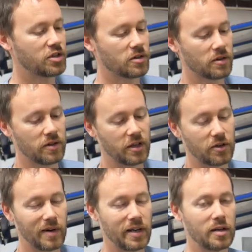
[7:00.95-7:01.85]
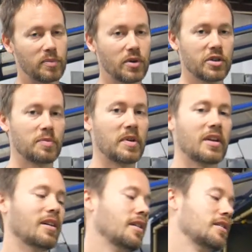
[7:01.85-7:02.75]
sure that you're ready to push,
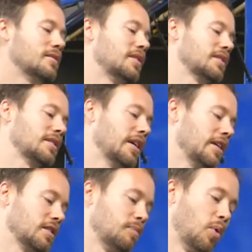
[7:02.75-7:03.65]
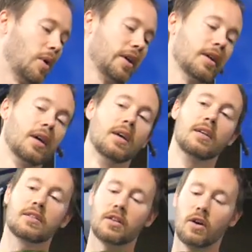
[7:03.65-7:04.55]
because this thing is buoyant.
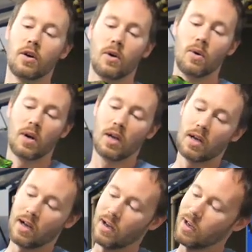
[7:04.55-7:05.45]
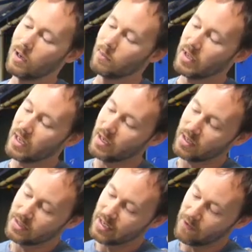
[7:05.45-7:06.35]
So um, it
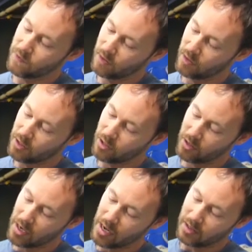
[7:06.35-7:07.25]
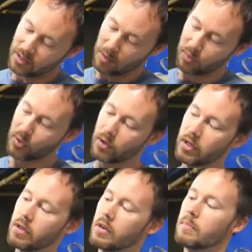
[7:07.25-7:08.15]
definitely creates a
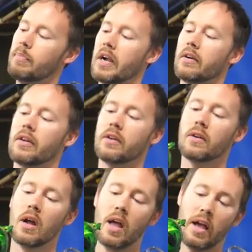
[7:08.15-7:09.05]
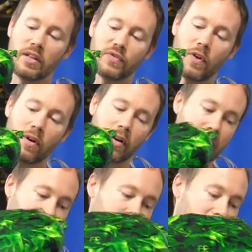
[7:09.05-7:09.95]
pretty good barrier as far
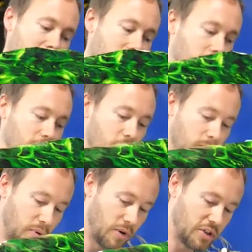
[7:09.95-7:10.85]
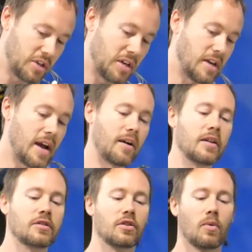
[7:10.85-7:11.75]
as being able to push it down
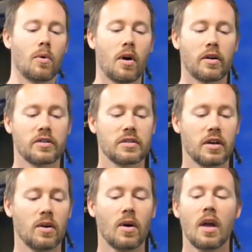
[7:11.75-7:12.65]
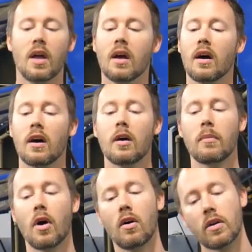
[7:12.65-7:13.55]
into the water. So um,
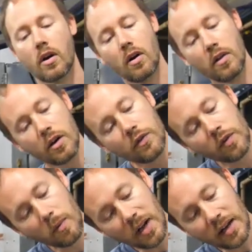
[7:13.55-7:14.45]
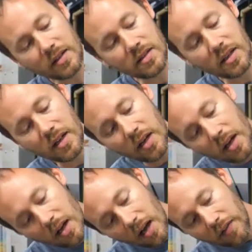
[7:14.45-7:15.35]
all in all though, from what I can see,
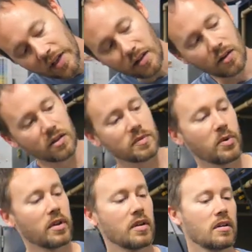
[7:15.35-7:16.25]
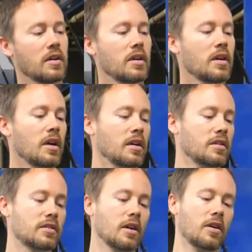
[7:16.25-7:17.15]
I think it looks pretty good.
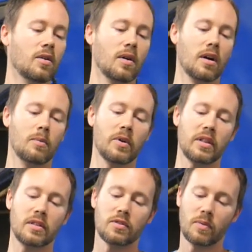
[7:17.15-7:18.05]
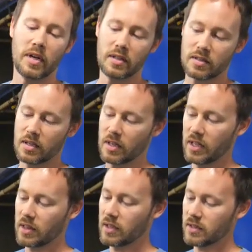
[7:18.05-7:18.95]
So uh, we'll get this rinsed,
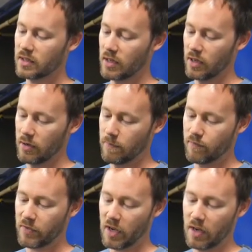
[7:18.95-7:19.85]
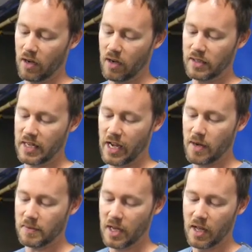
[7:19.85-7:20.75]
get this um, uh,
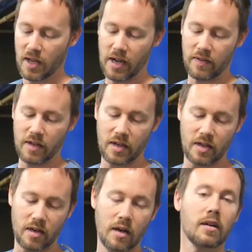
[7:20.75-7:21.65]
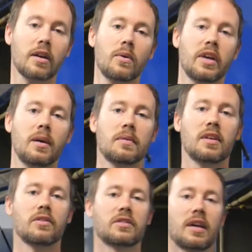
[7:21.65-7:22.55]
untaped, and then uh, go again with the other